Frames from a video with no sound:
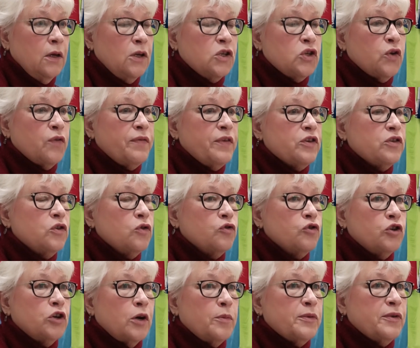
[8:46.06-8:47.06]
So if there's no
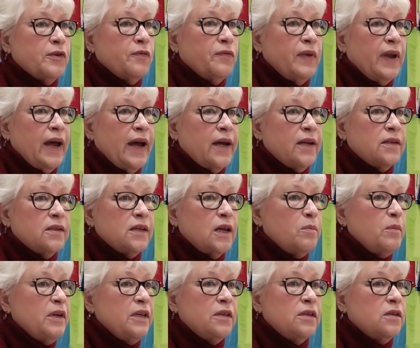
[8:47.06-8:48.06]
sharps or flats,
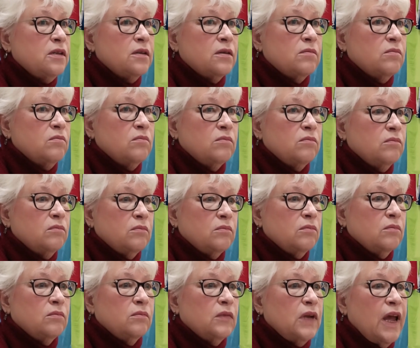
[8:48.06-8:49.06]
that means
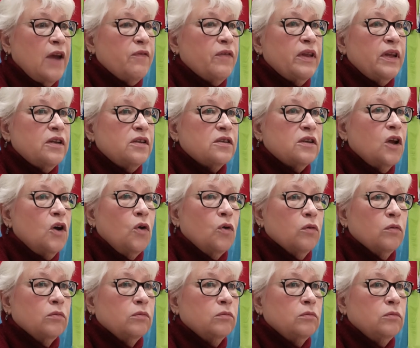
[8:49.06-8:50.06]
everything's
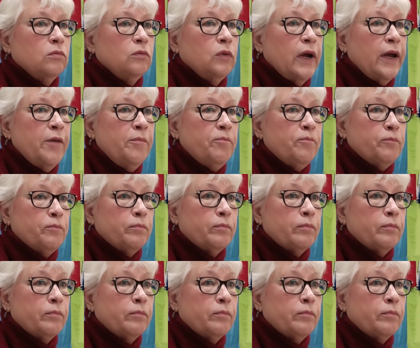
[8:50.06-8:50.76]
low, right?